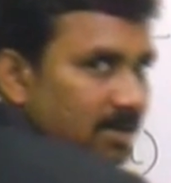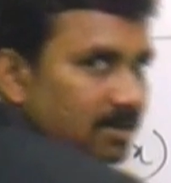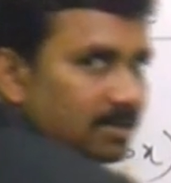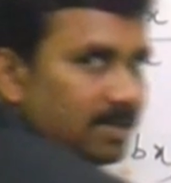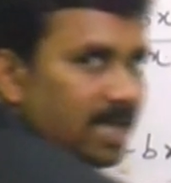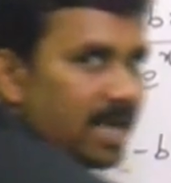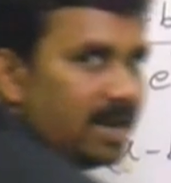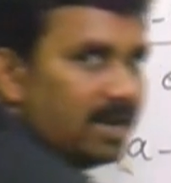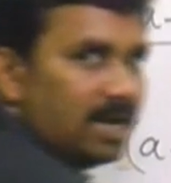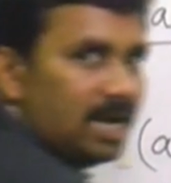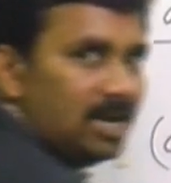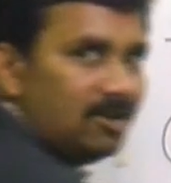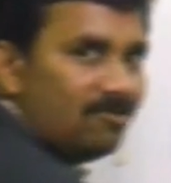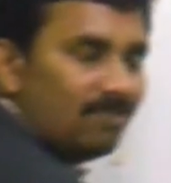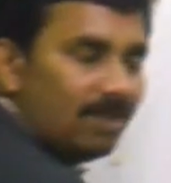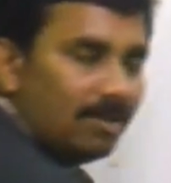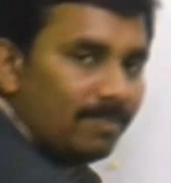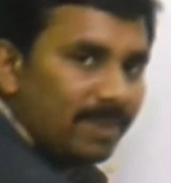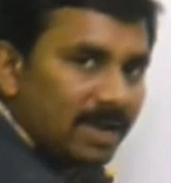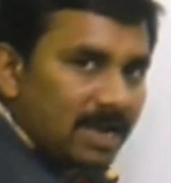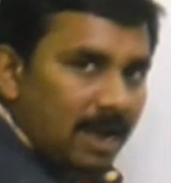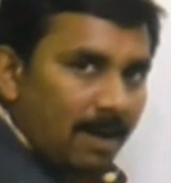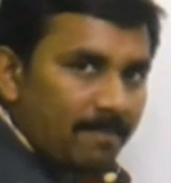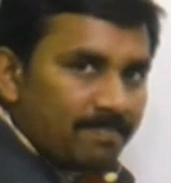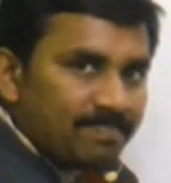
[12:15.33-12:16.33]
Then it will
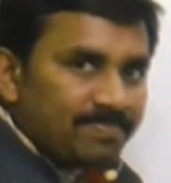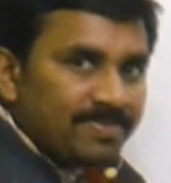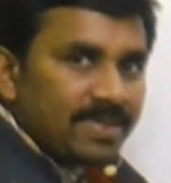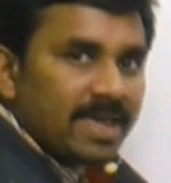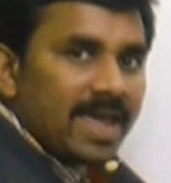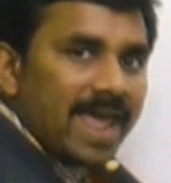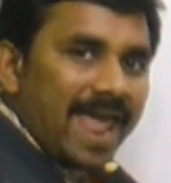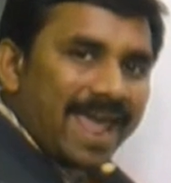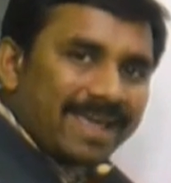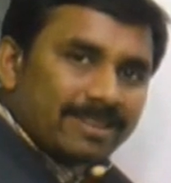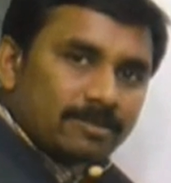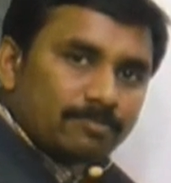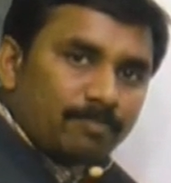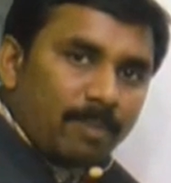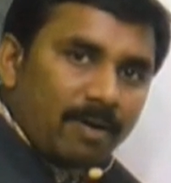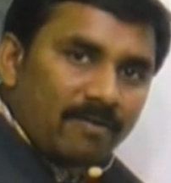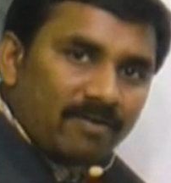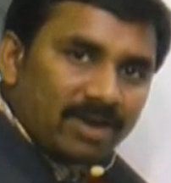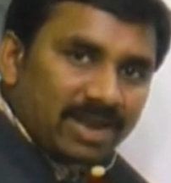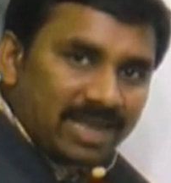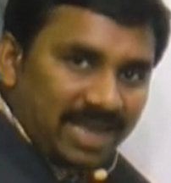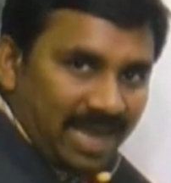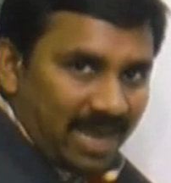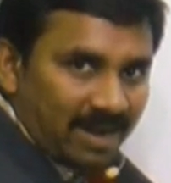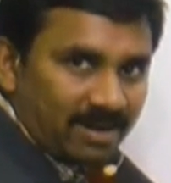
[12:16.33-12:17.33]
become x
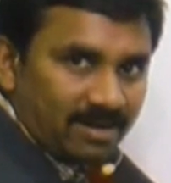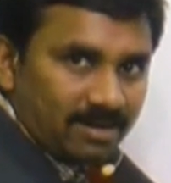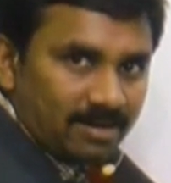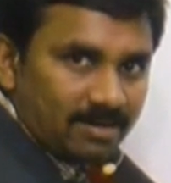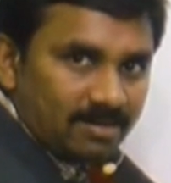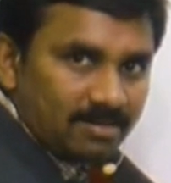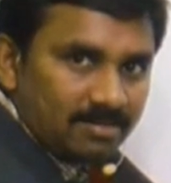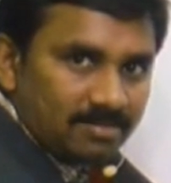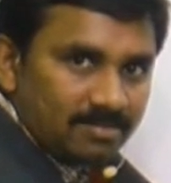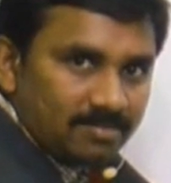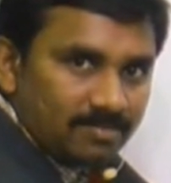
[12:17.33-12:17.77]
power n.